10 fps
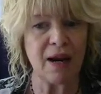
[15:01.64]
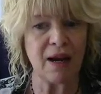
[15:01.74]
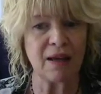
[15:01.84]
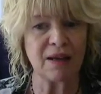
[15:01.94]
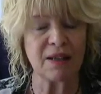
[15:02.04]

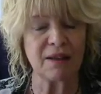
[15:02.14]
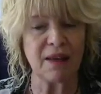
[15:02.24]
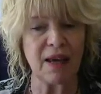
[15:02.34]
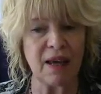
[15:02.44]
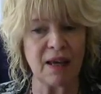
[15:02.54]
and in
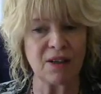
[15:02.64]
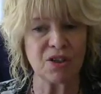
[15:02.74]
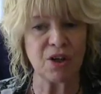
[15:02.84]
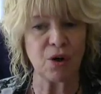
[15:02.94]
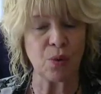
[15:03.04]
the end,
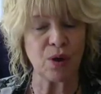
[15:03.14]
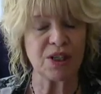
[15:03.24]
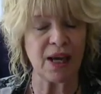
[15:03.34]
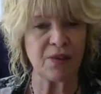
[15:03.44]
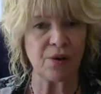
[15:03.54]
work
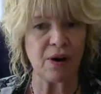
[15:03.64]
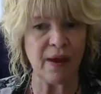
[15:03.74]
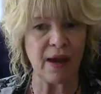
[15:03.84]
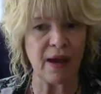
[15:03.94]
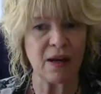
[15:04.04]
together on
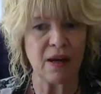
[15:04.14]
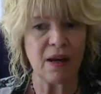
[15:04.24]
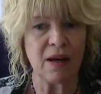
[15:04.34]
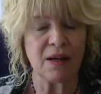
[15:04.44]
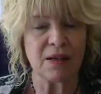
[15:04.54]
that.
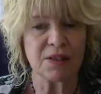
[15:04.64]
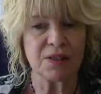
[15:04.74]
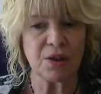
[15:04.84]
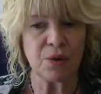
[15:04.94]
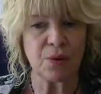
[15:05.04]

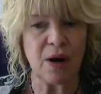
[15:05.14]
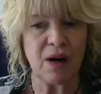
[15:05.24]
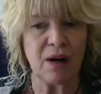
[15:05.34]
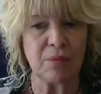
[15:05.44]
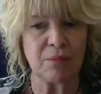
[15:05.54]
So
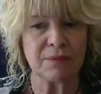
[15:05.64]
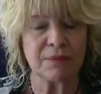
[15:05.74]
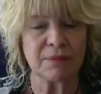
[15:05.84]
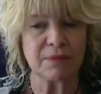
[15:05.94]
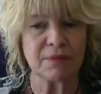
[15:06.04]

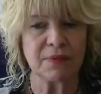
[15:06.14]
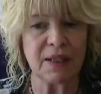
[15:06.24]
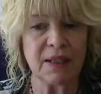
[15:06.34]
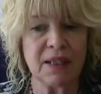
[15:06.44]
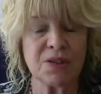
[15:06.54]

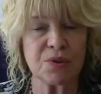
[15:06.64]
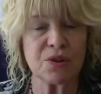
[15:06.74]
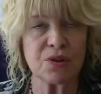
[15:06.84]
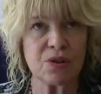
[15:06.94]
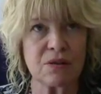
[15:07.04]
it
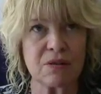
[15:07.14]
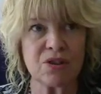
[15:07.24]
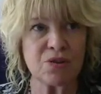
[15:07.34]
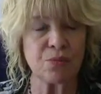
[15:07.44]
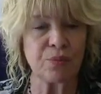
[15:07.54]
is
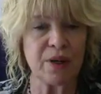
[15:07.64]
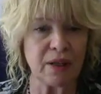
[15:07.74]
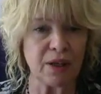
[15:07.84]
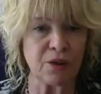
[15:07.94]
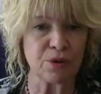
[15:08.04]
just
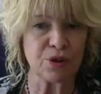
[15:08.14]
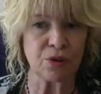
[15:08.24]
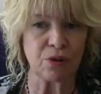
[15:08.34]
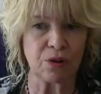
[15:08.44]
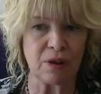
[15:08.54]
really
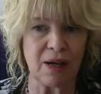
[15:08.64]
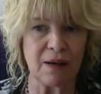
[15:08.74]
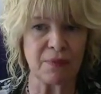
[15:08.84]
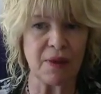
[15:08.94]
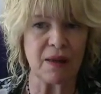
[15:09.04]
crucial.
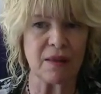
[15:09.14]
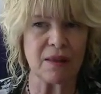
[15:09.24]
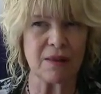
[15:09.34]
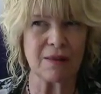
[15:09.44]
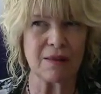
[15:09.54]

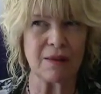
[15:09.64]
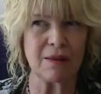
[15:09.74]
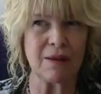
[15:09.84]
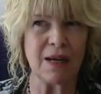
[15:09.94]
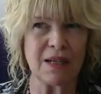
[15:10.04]

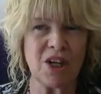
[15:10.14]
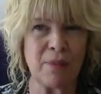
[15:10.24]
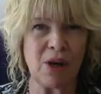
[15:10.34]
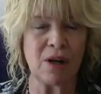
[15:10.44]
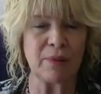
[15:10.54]
The
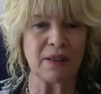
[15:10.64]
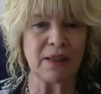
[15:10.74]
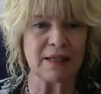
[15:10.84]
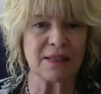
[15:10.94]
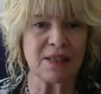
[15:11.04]
nighttime economy
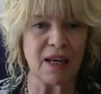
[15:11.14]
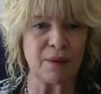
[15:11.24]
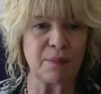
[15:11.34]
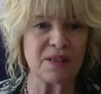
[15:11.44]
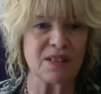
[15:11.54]

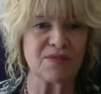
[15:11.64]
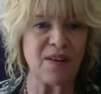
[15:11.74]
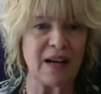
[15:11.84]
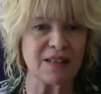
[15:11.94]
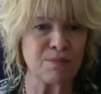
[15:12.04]
landscape is
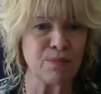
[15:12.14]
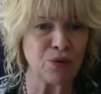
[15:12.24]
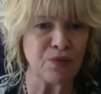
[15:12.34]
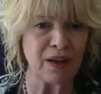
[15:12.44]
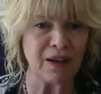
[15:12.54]
fast
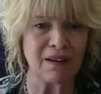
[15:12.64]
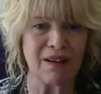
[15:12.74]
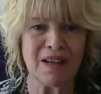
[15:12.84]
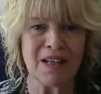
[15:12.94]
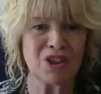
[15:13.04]
moving,
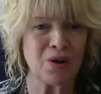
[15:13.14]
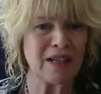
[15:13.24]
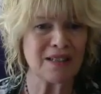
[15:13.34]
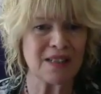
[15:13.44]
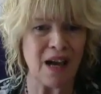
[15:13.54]

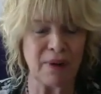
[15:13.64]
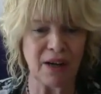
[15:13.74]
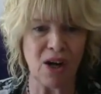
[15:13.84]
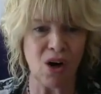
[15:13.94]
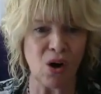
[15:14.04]
trends come
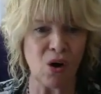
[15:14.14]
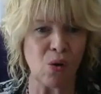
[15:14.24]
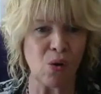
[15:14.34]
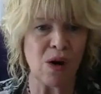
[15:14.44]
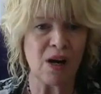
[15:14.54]
and
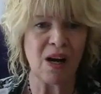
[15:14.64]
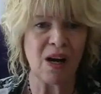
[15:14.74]
go.